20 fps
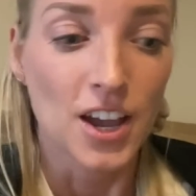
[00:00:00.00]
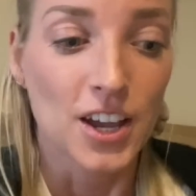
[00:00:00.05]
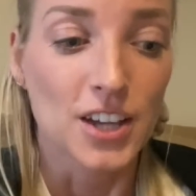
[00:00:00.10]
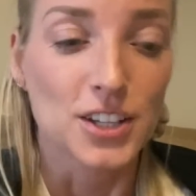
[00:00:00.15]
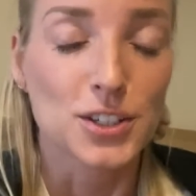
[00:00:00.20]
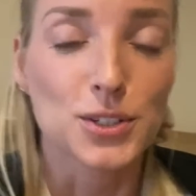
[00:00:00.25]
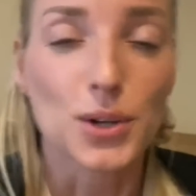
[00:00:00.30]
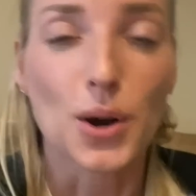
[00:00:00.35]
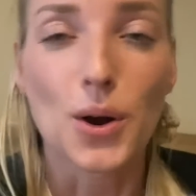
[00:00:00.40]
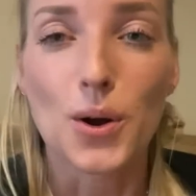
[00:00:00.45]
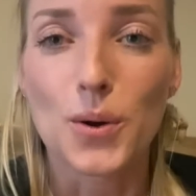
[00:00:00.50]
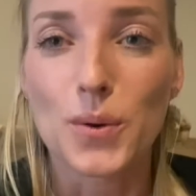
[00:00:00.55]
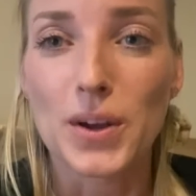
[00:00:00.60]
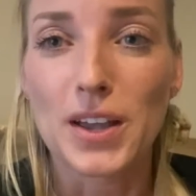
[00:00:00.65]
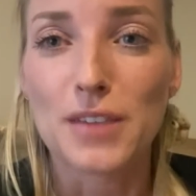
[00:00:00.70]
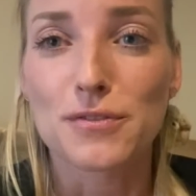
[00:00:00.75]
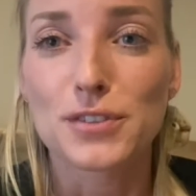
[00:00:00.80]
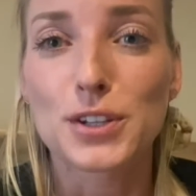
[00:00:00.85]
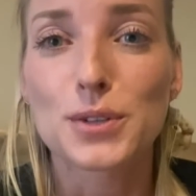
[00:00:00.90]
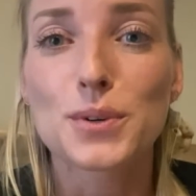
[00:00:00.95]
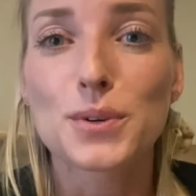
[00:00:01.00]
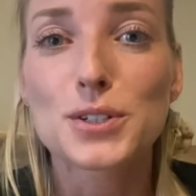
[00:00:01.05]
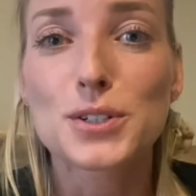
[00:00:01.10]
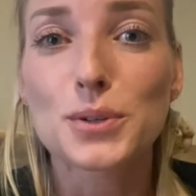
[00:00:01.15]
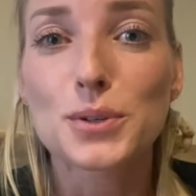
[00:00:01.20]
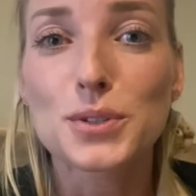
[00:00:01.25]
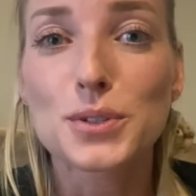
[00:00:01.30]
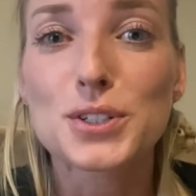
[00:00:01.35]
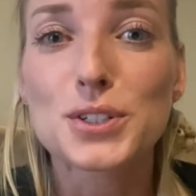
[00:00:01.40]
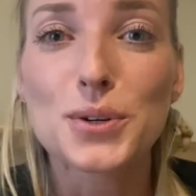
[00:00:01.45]
So if you
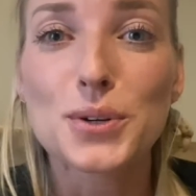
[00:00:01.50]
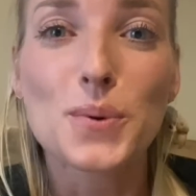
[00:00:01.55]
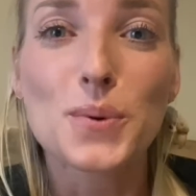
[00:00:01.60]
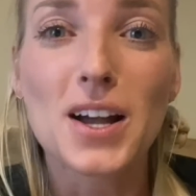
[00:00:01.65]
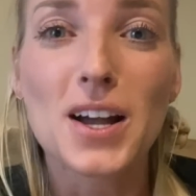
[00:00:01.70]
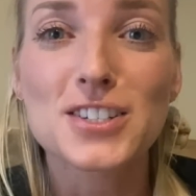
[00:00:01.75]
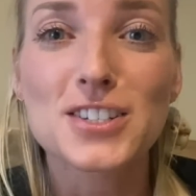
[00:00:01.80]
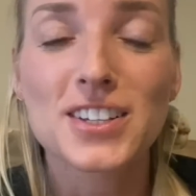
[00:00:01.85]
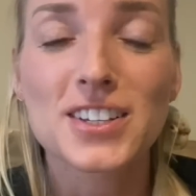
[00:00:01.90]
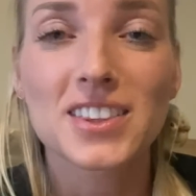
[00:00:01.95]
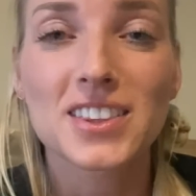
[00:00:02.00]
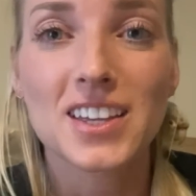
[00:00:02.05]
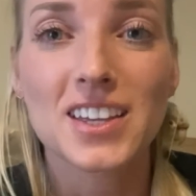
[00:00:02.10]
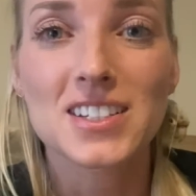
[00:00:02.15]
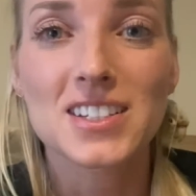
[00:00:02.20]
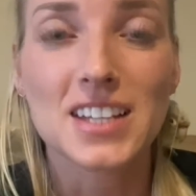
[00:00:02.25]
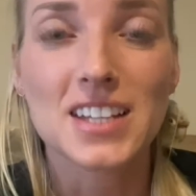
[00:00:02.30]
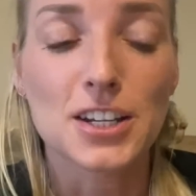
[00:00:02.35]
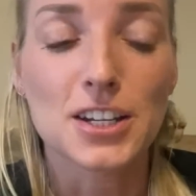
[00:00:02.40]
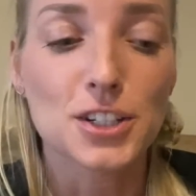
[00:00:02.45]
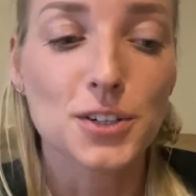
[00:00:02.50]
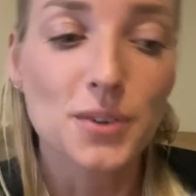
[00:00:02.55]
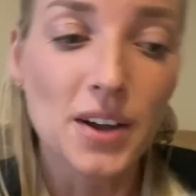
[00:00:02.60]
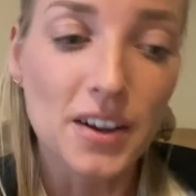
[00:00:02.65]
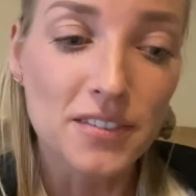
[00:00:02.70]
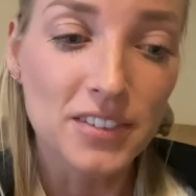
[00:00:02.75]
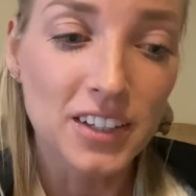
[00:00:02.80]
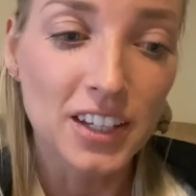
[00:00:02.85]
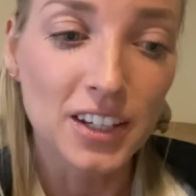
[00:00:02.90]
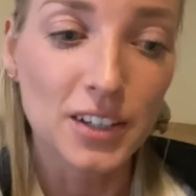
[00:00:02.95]
adults are watching this and you
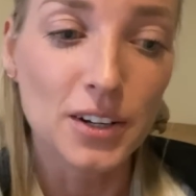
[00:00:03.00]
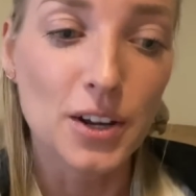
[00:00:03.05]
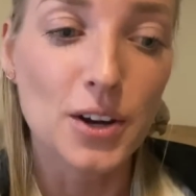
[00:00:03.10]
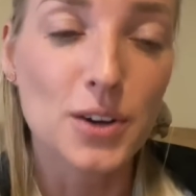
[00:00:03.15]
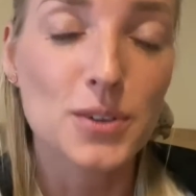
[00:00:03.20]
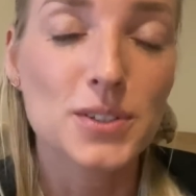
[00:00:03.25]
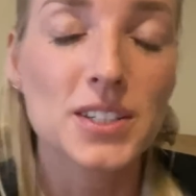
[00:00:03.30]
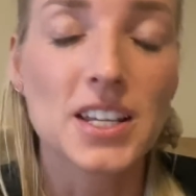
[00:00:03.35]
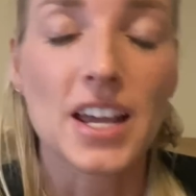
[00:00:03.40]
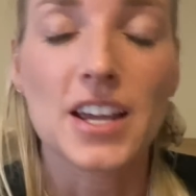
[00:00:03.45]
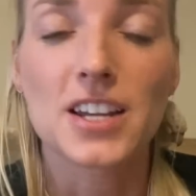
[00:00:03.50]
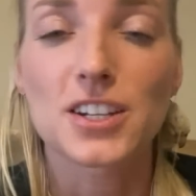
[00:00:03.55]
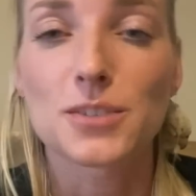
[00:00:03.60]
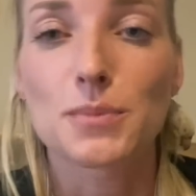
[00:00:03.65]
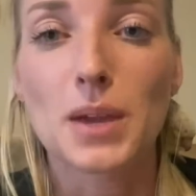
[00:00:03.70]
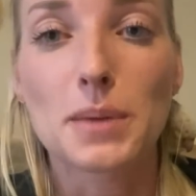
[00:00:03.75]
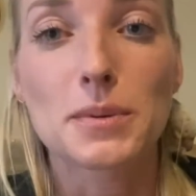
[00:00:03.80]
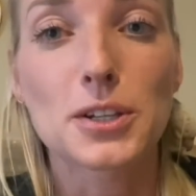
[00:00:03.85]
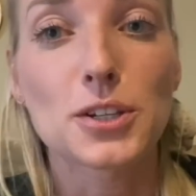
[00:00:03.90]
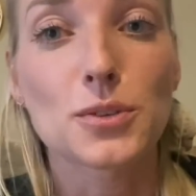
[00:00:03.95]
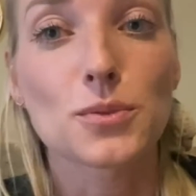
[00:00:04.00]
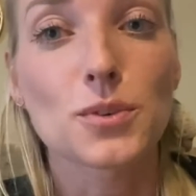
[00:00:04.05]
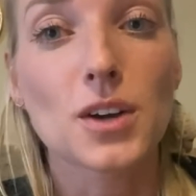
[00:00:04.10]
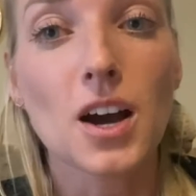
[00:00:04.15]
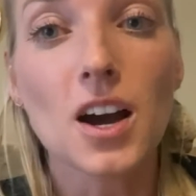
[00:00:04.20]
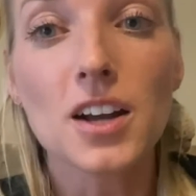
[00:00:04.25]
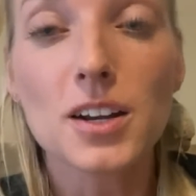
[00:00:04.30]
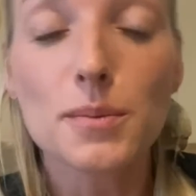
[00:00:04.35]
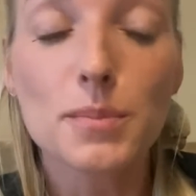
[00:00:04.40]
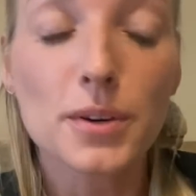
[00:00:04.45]
have kiddos and maybe you
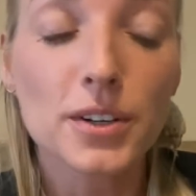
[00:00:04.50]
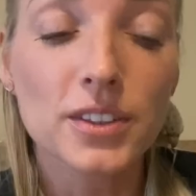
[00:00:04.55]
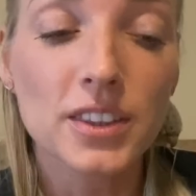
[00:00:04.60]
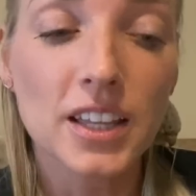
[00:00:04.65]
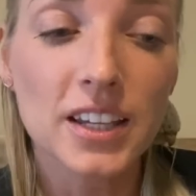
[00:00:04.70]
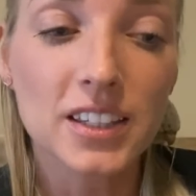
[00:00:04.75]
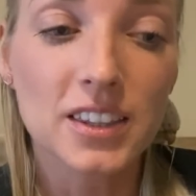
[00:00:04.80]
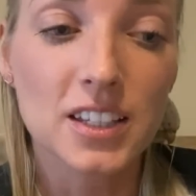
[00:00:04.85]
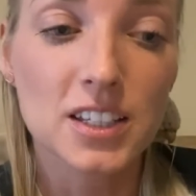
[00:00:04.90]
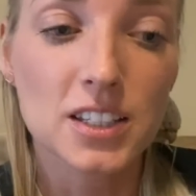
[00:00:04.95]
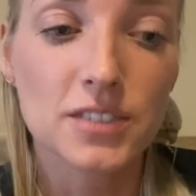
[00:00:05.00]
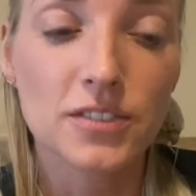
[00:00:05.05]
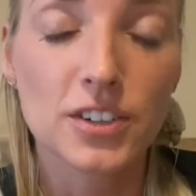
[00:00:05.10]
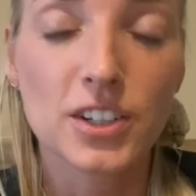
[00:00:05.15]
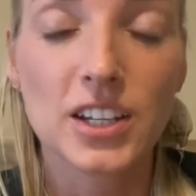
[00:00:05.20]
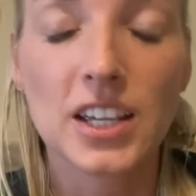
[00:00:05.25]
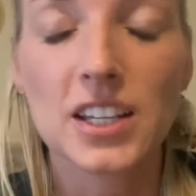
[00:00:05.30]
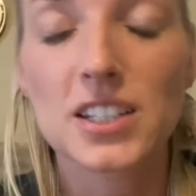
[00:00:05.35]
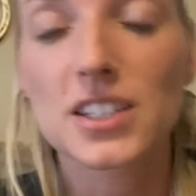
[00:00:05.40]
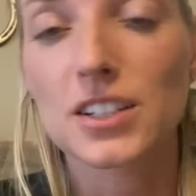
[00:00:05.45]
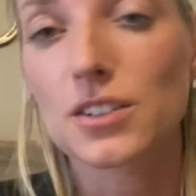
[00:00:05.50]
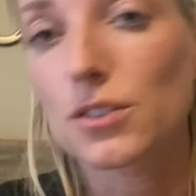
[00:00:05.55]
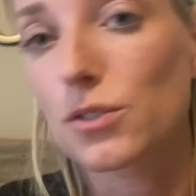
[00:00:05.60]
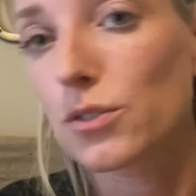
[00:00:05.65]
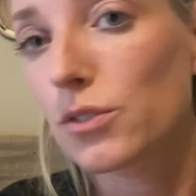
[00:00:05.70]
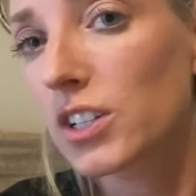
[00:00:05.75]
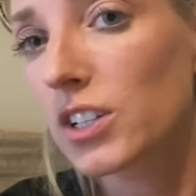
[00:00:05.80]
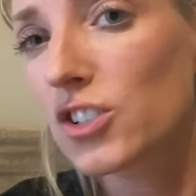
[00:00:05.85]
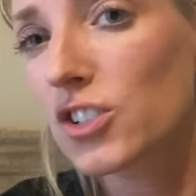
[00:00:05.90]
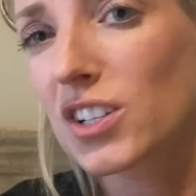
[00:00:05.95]
got a bird like this for kids, I know
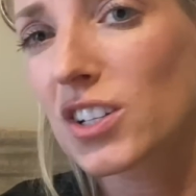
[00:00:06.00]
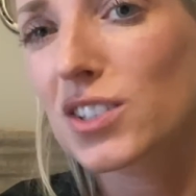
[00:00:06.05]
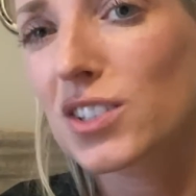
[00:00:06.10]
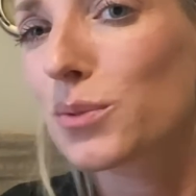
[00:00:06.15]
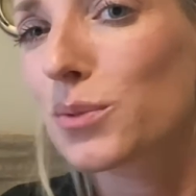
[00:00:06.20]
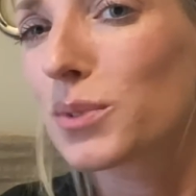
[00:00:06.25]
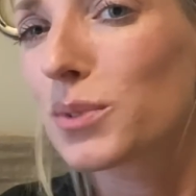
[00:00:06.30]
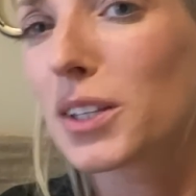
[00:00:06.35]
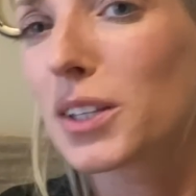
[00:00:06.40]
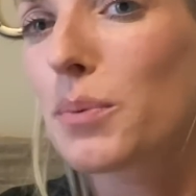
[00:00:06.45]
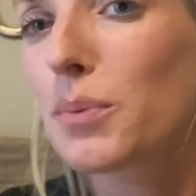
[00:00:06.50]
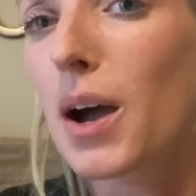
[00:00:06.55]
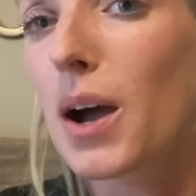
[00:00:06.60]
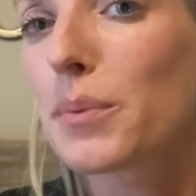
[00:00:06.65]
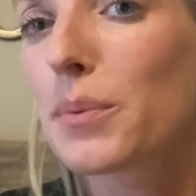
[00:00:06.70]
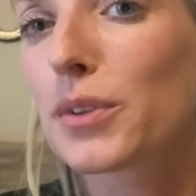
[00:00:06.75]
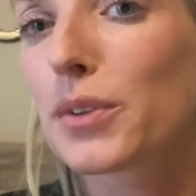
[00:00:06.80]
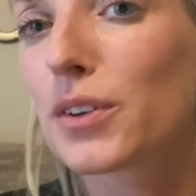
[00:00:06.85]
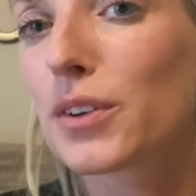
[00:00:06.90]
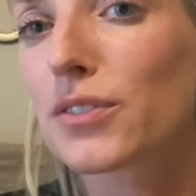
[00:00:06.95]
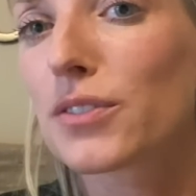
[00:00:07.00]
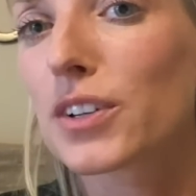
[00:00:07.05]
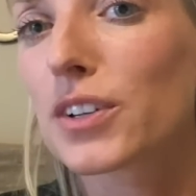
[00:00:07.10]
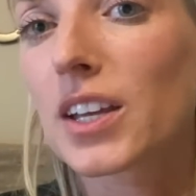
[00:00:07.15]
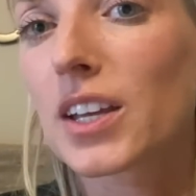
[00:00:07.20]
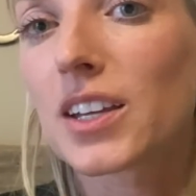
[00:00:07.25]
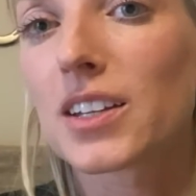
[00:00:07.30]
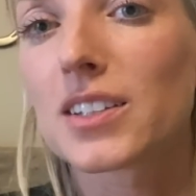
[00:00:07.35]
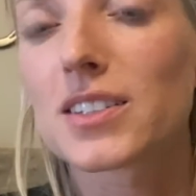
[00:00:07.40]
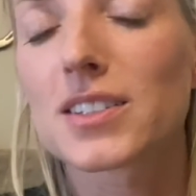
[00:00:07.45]
green cheeks are really popular for
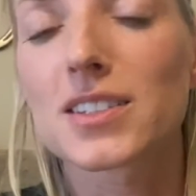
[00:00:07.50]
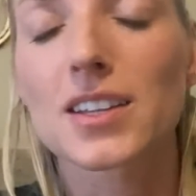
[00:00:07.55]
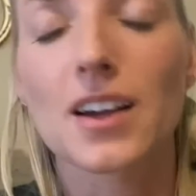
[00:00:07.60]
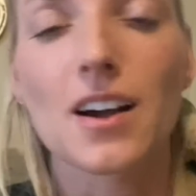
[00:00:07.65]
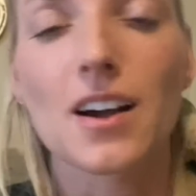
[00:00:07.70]
kids,